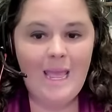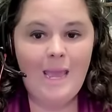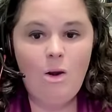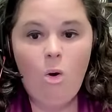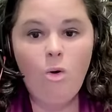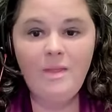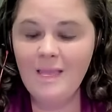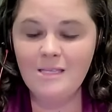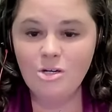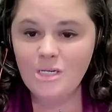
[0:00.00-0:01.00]
And all the
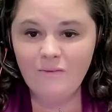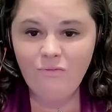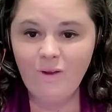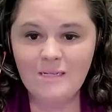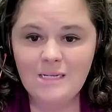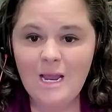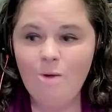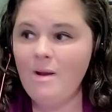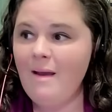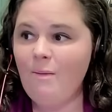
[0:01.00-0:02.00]
kids are different.
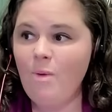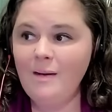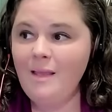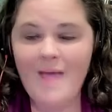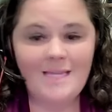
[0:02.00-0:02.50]
We got one kid